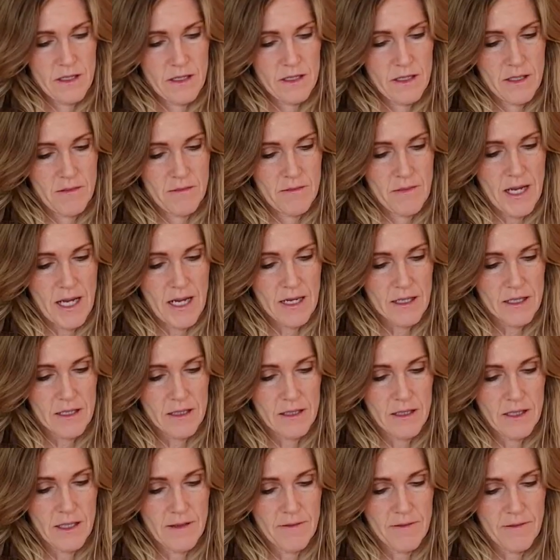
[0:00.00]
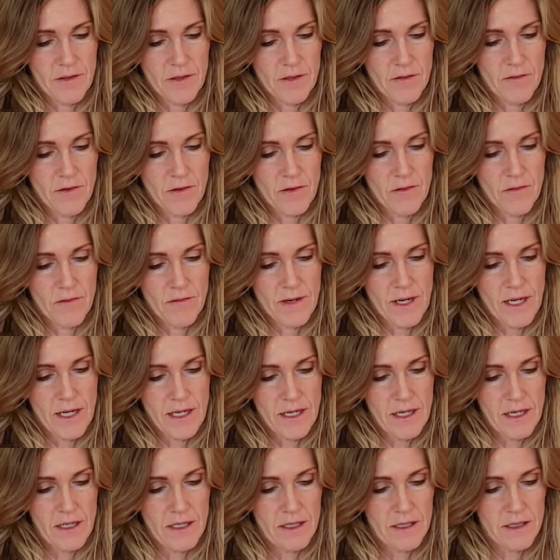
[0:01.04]
And back to left over
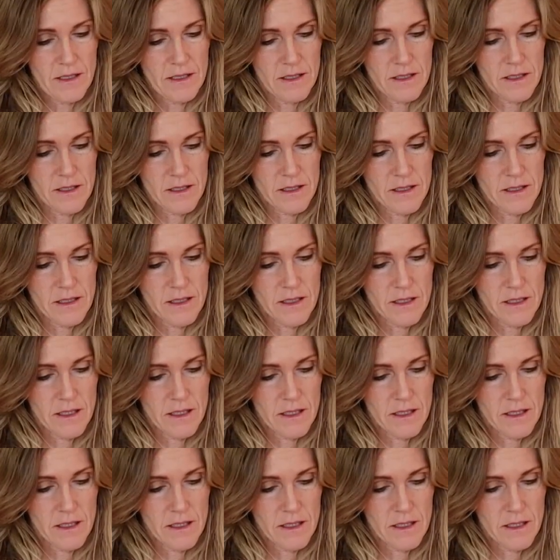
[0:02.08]
right.